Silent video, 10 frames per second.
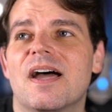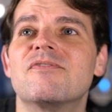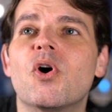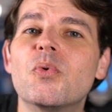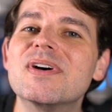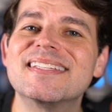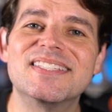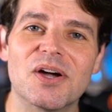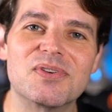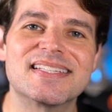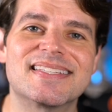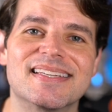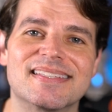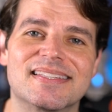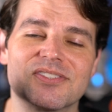I've always noticed
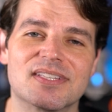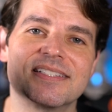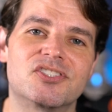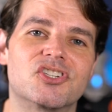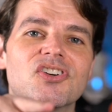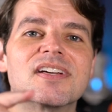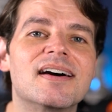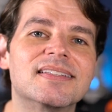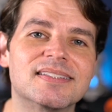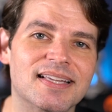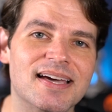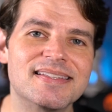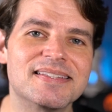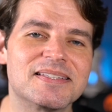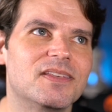this. There's, like, dirt on the
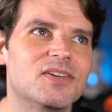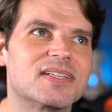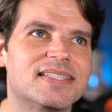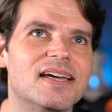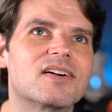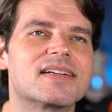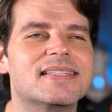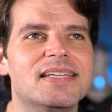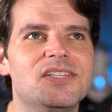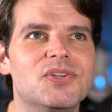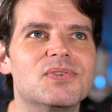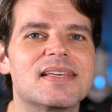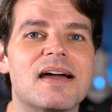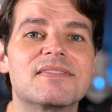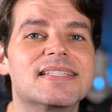lens. You can tell because they
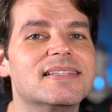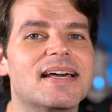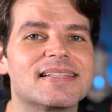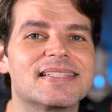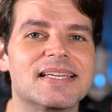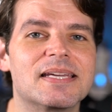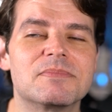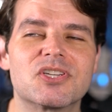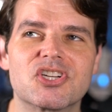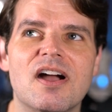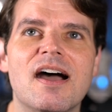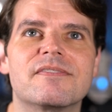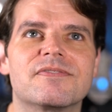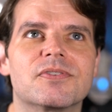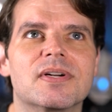used, obviously, that same
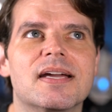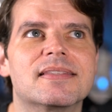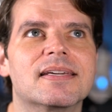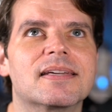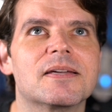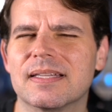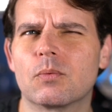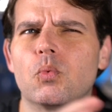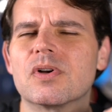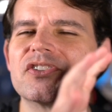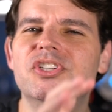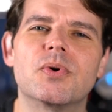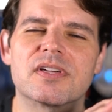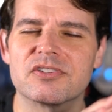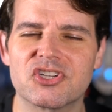shot for, I think, like, one or
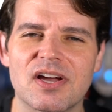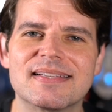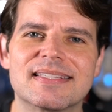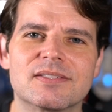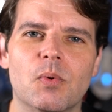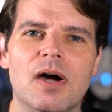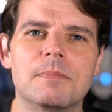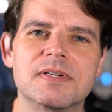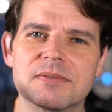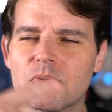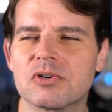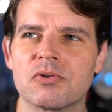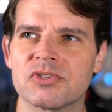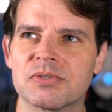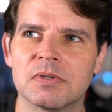two other shots as well, but it's more
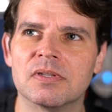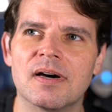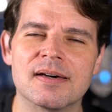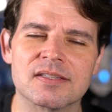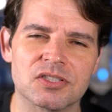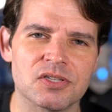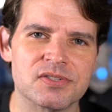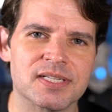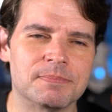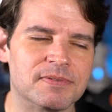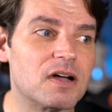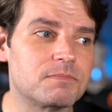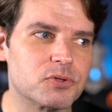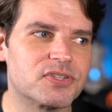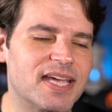noticeable on the close-up
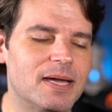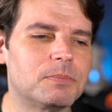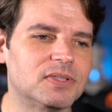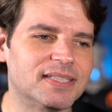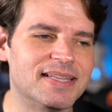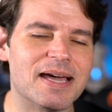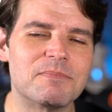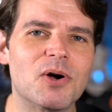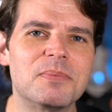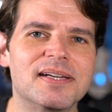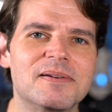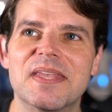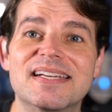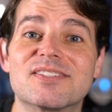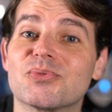of Bruce Campbell in that moment.
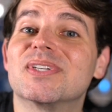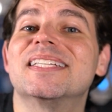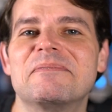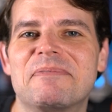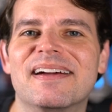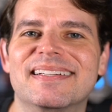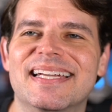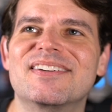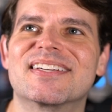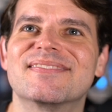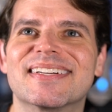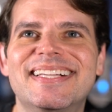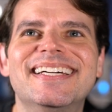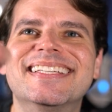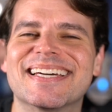And it's really apparent now. You can
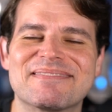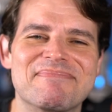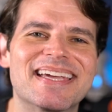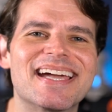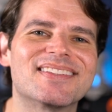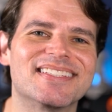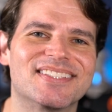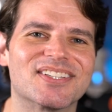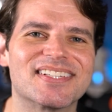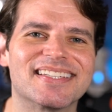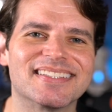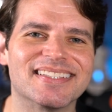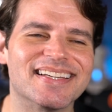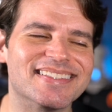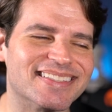really, like, make out the dirt on the
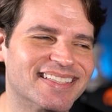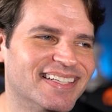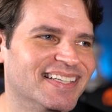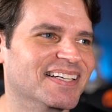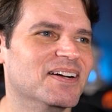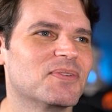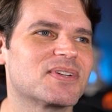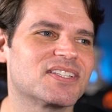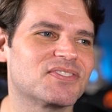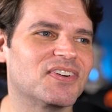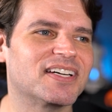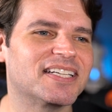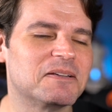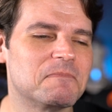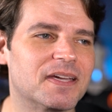lens, which is
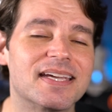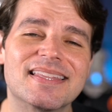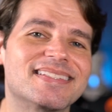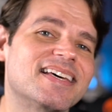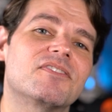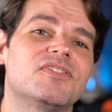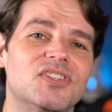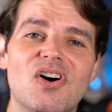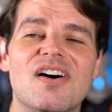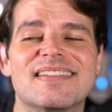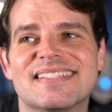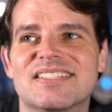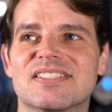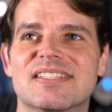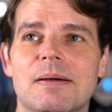funny. Again, that's not a flaw.
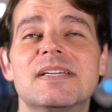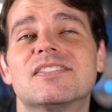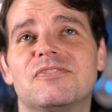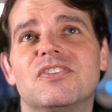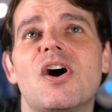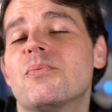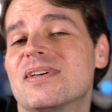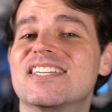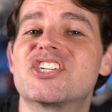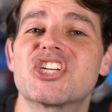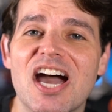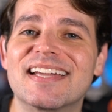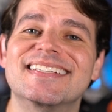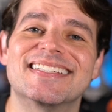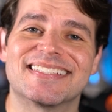That's just, I mean, it's a flaw when they
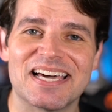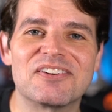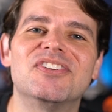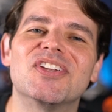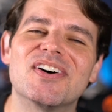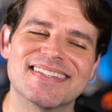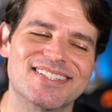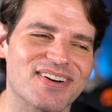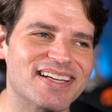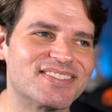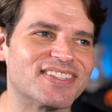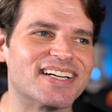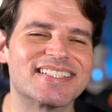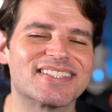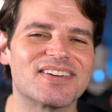shot it. It's not a flaw in the transfer.
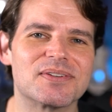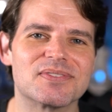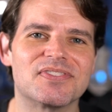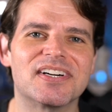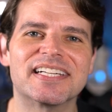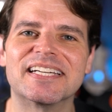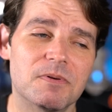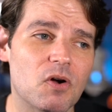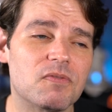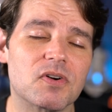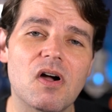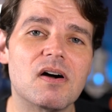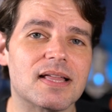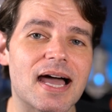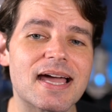I just thought it was funny. But
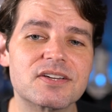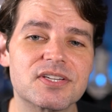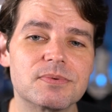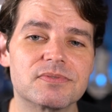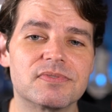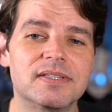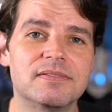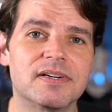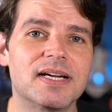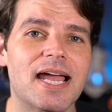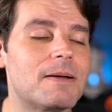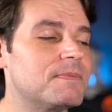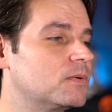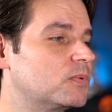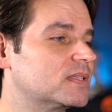overall, I actually was very, very
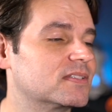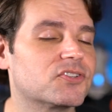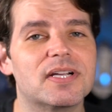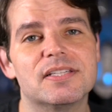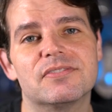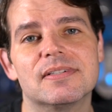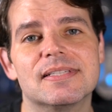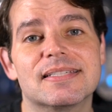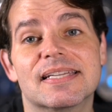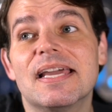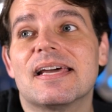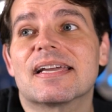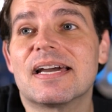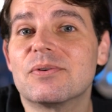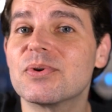happy with the transfer on this. Again, I
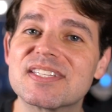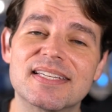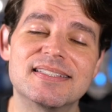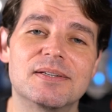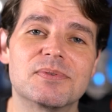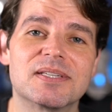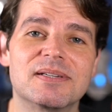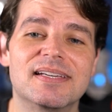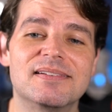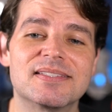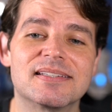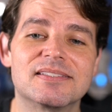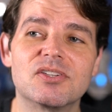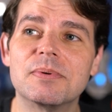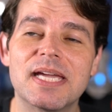kind of wish it was a
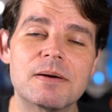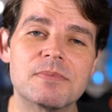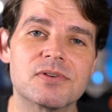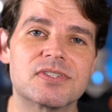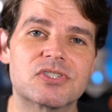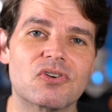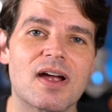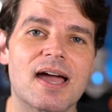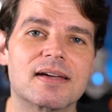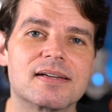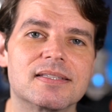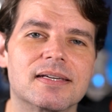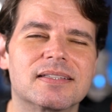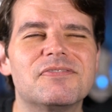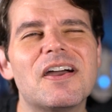Dolby Atmos track, because
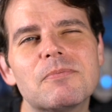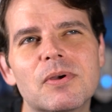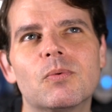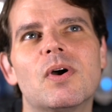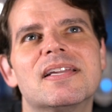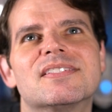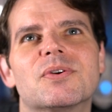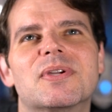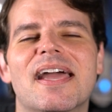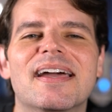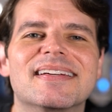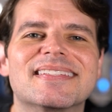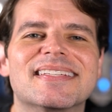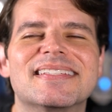like the 5.1 is okay.